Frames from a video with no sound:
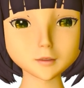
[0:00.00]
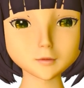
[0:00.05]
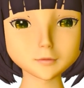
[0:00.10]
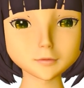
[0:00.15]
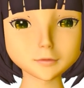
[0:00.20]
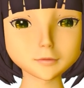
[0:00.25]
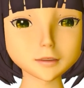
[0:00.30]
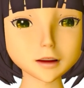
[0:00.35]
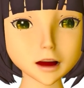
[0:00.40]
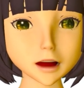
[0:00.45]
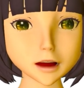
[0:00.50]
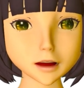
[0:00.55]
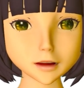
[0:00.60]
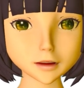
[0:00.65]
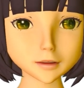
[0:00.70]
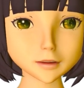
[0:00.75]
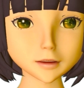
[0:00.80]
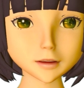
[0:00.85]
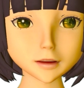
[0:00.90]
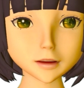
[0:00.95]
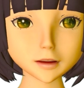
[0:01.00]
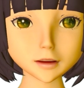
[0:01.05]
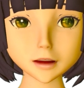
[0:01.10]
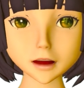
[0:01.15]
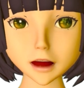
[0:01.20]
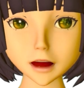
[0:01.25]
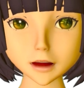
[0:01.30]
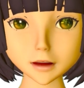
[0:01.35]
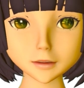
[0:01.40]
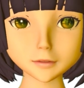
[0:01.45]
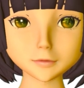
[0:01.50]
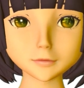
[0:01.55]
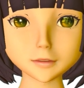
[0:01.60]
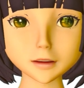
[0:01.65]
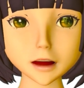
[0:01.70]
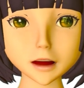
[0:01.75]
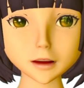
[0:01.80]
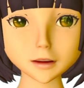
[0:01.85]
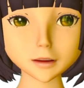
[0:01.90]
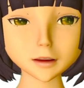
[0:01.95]
of being takes
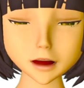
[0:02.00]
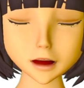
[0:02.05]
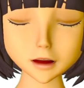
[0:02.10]
place.